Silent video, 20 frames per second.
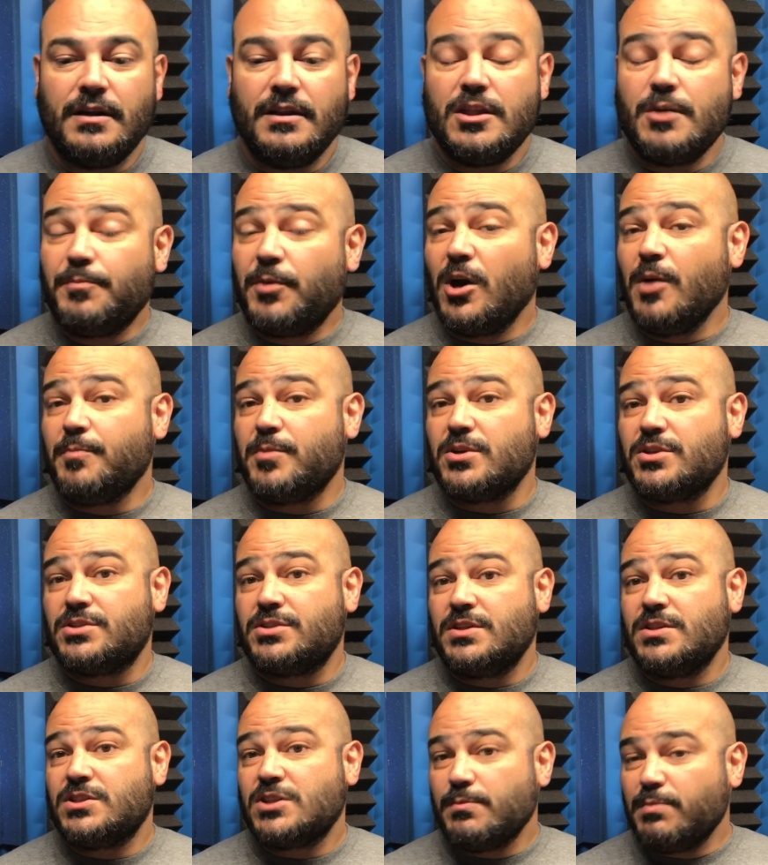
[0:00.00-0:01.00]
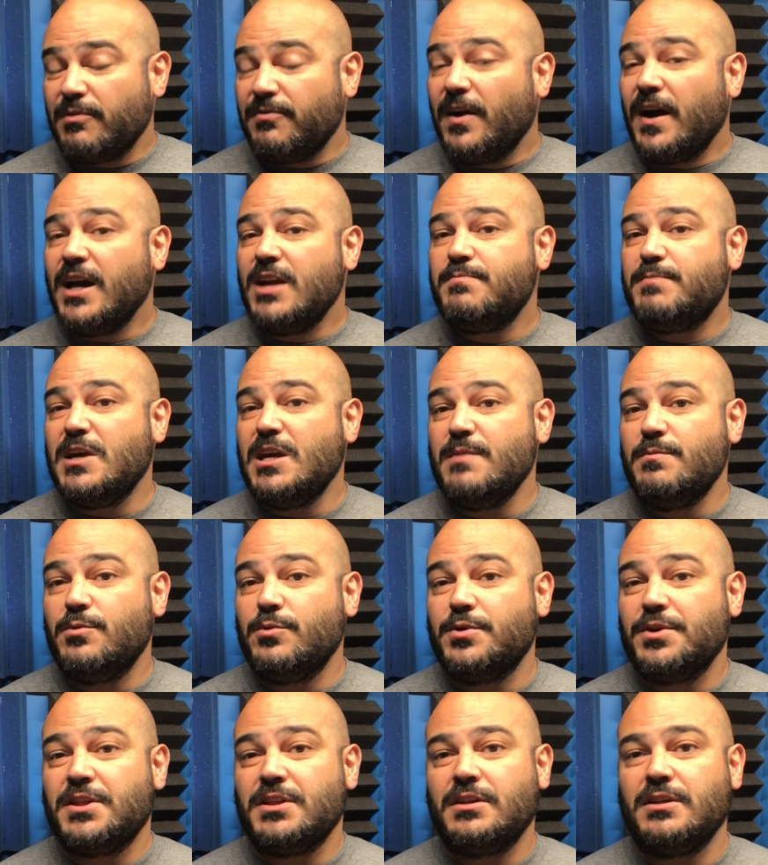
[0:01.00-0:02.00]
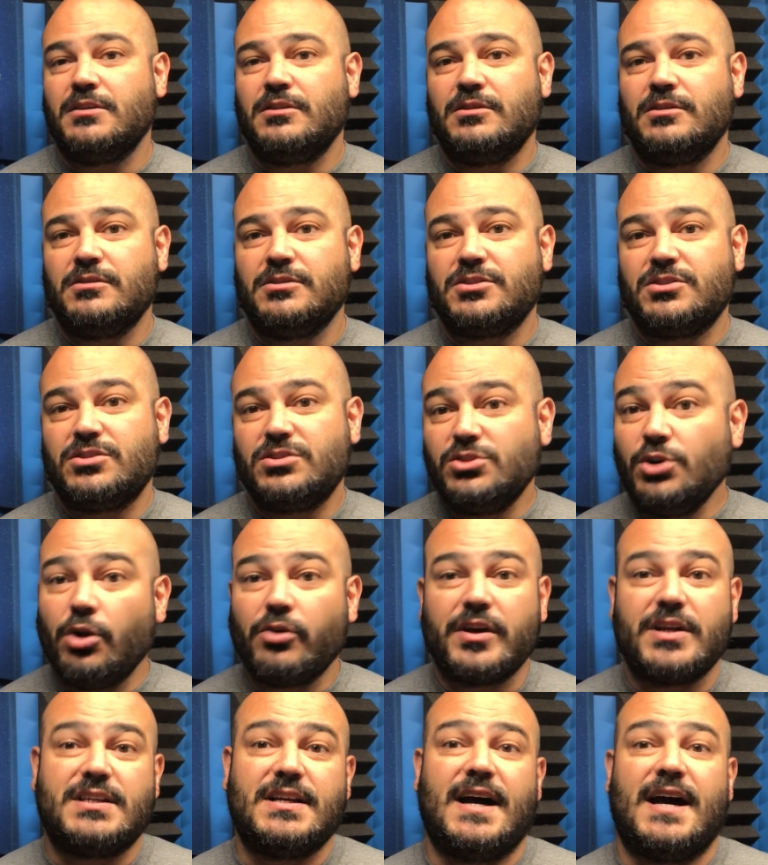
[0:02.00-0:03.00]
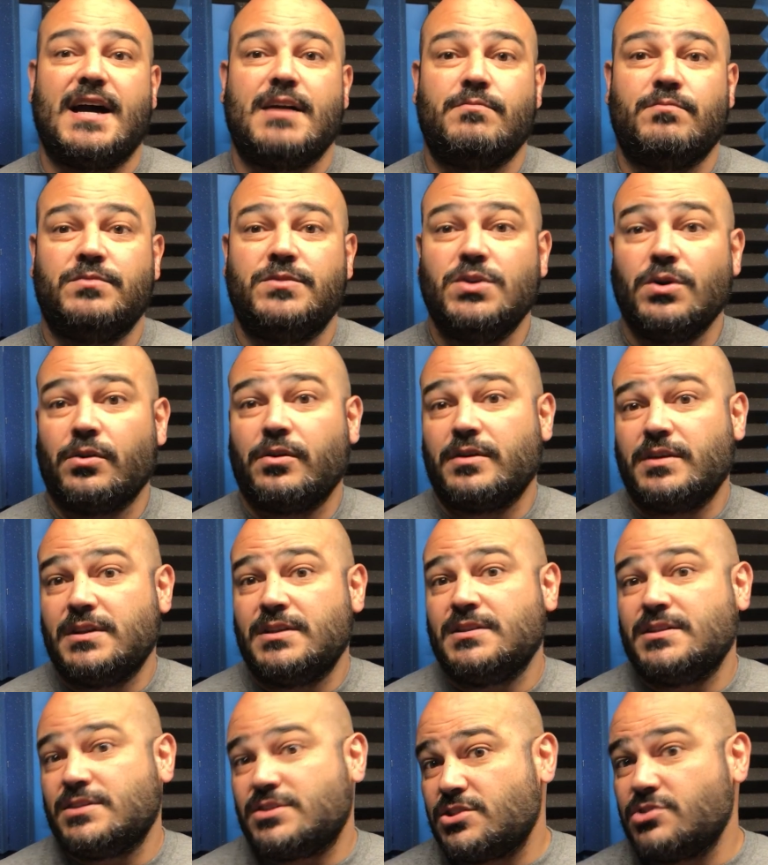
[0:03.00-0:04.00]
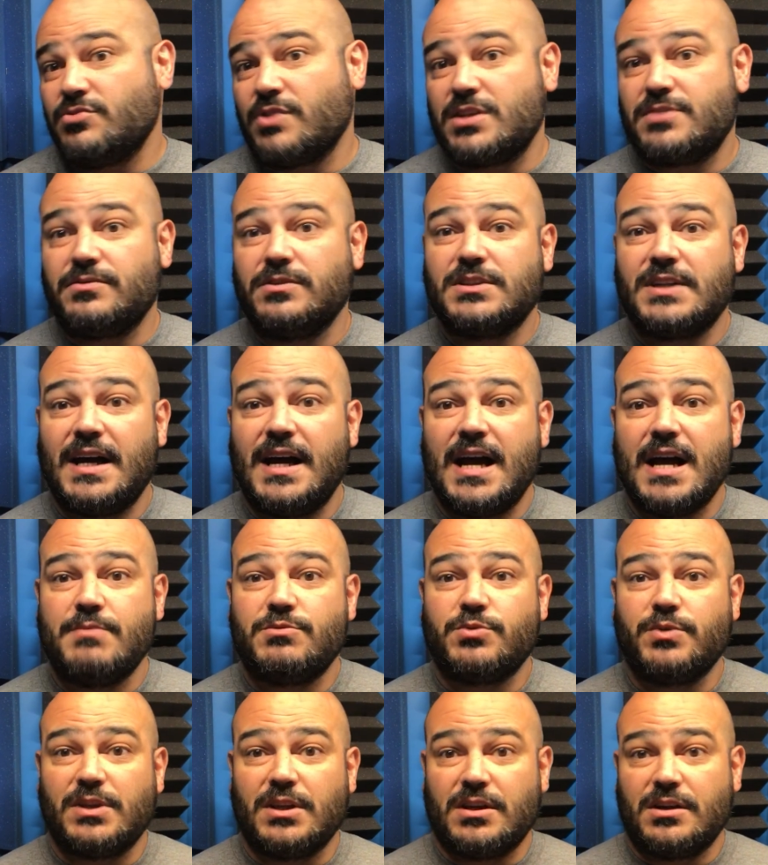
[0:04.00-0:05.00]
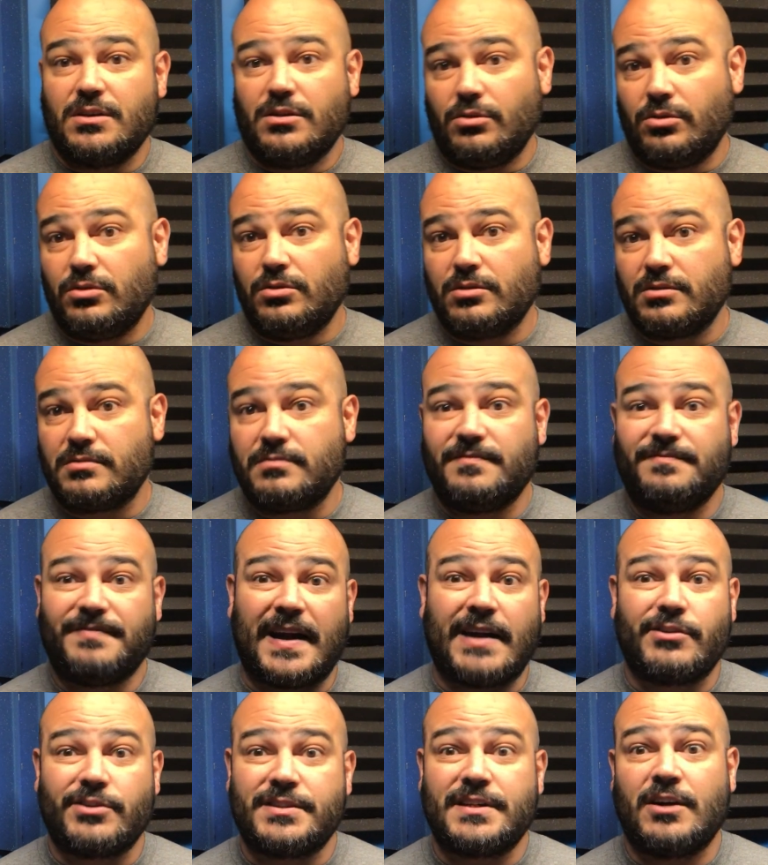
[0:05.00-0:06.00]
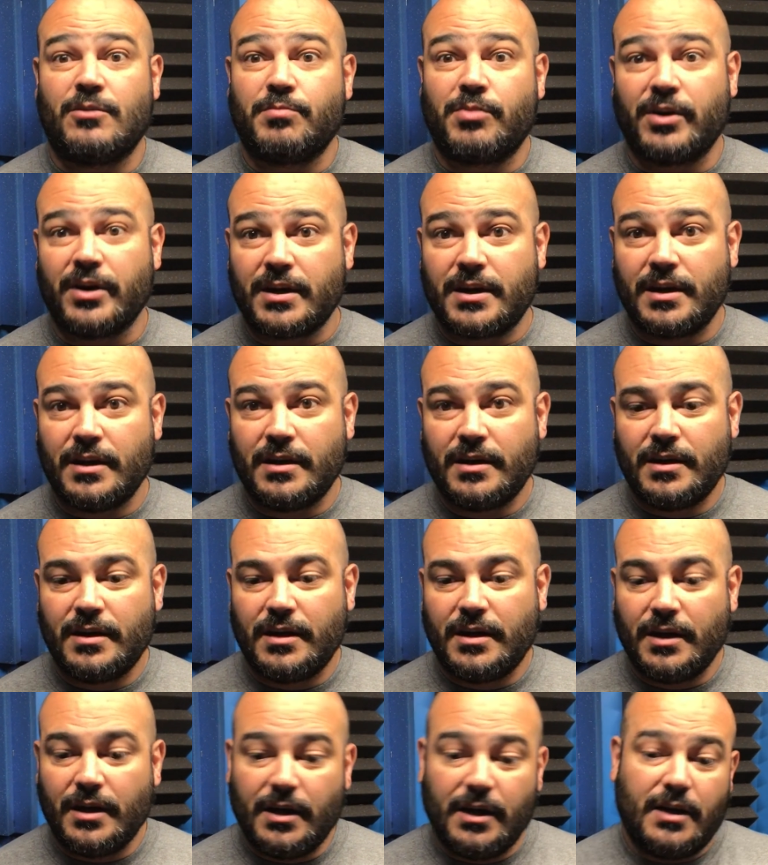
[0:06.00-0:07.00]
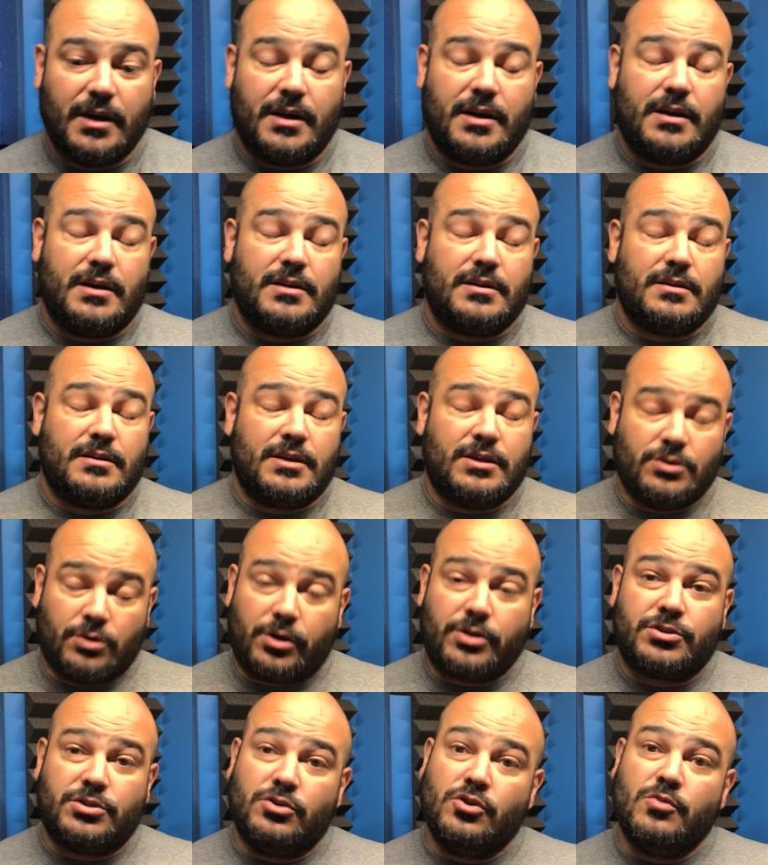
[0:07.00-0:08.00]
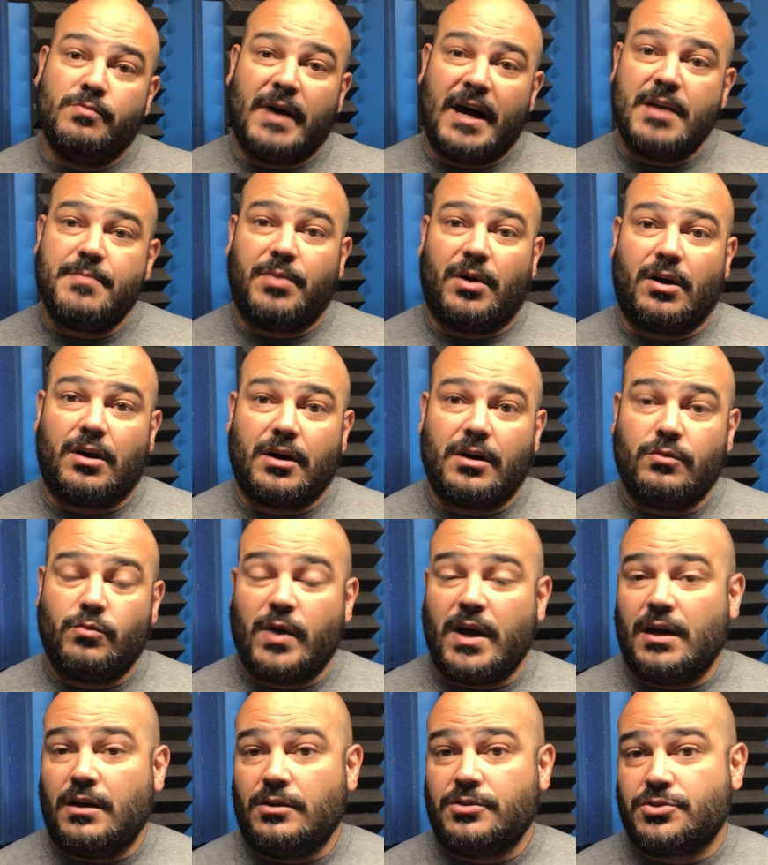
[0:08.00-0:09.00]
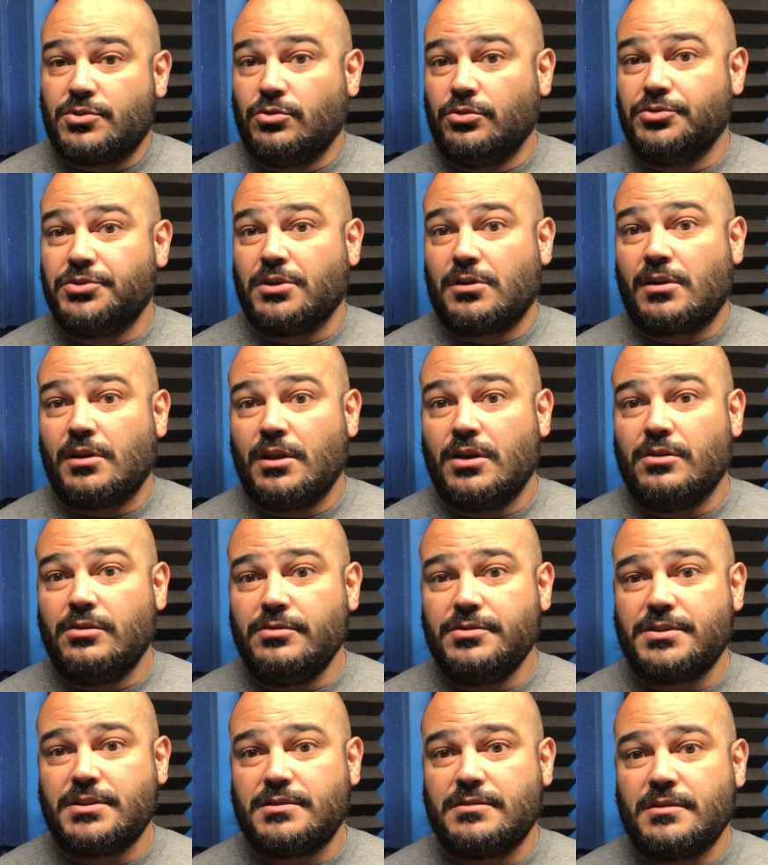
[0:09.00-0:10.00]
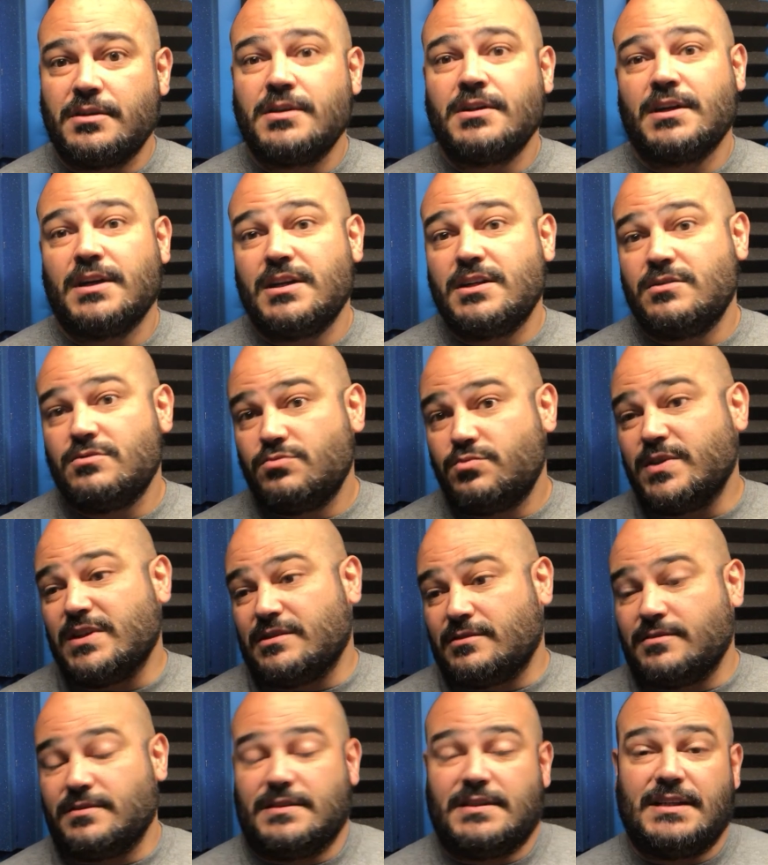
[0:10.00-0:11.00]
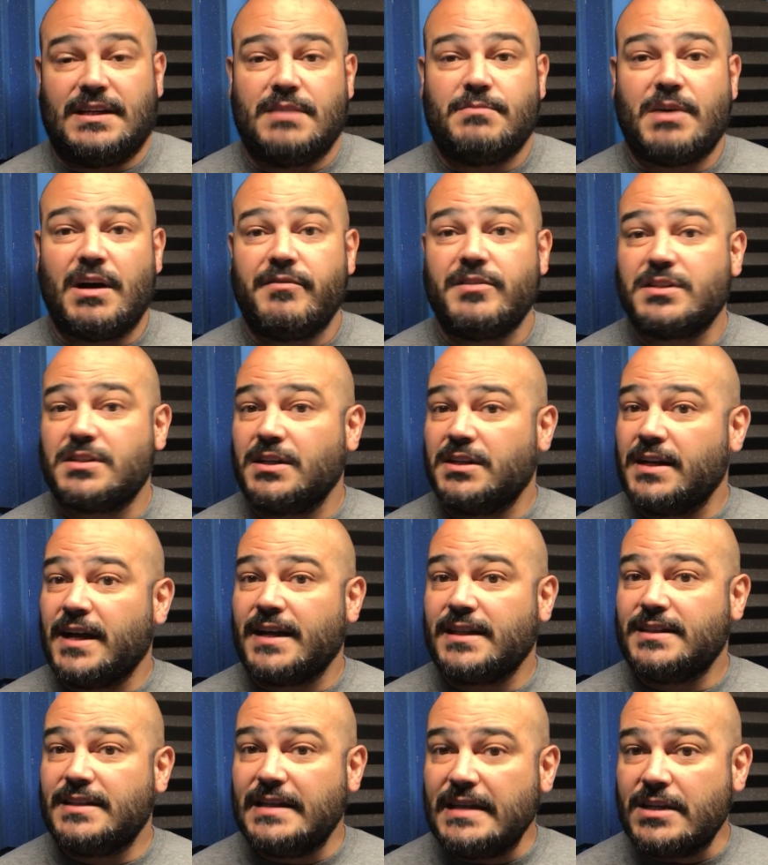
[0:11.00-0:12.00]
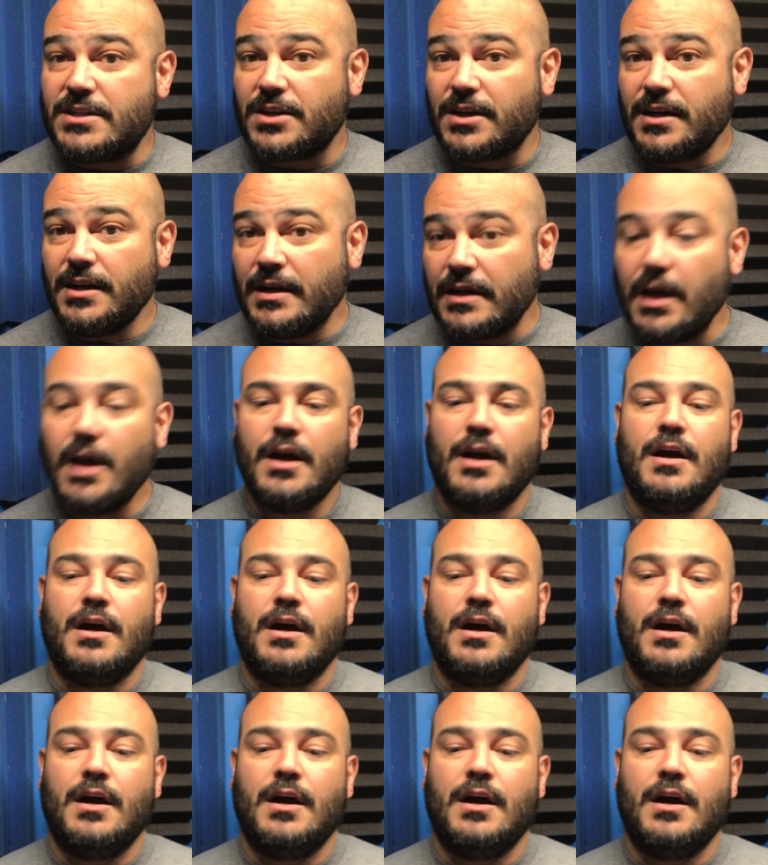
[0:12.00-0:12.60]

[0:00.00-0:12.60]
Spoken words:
The purpose is to provide people with a little story time during these stressful times with the whole virus outbreak. In order to do my part while schools are closed, and, well, I'm obviously not teaching,